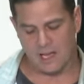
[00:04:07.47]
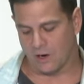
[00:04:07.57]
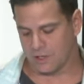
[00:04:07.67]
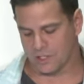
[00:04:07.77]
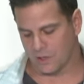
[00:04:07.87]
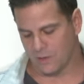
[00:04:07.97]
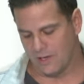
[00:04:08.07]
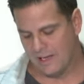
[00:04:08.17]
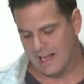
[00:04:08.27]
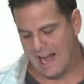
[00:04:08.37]
And also,
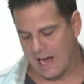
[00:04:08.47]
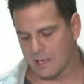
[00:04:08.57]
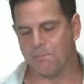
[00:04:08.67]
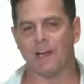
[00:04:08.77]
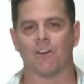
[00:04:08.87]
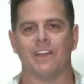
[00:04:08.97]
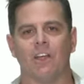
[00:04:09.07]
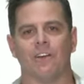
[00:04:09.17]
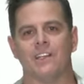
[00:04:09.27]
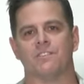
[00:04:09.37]
how to better
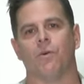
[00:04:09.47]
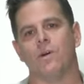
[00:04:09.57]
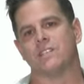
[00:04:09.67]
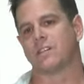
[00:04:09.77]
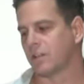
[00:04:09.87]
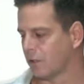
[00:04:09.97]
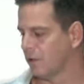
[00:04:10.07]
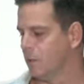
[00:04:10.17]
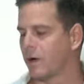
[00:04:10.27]
hear his voice clearly.